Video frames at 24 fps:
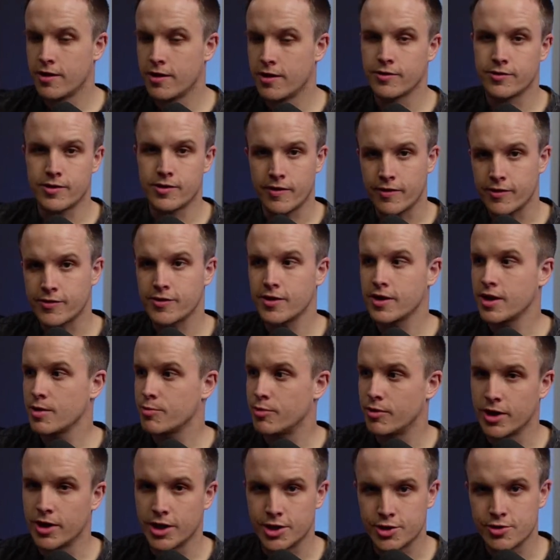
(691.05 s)
Set this thing
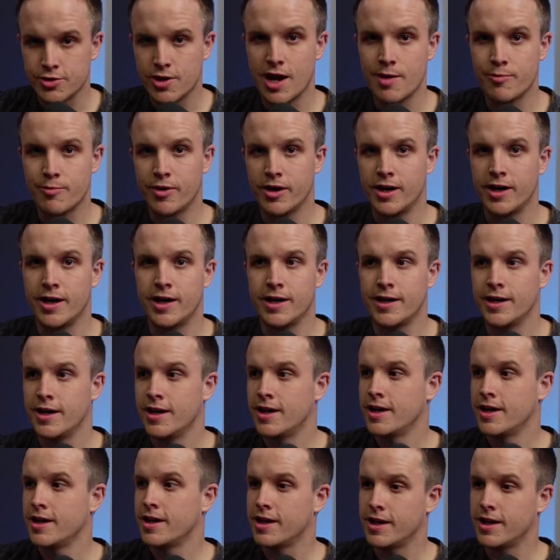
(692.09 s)
up on a tripod,
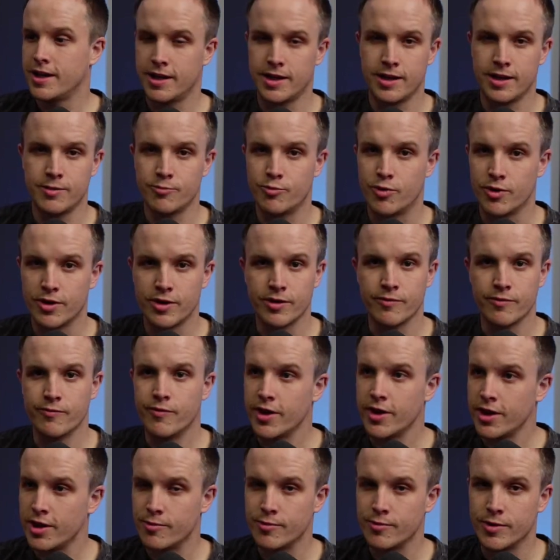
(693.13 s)
and put it in
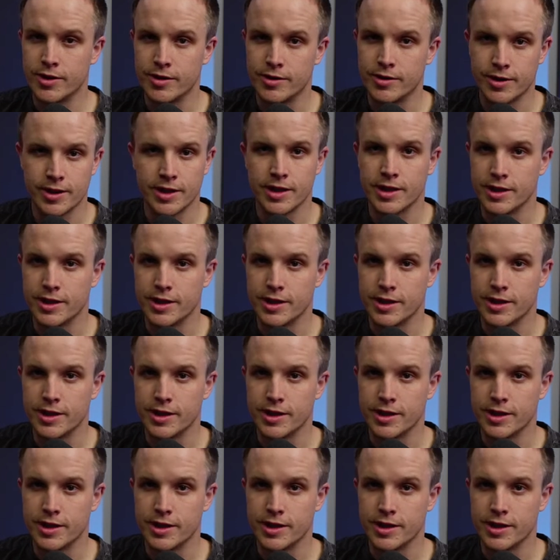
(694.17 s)
video mode,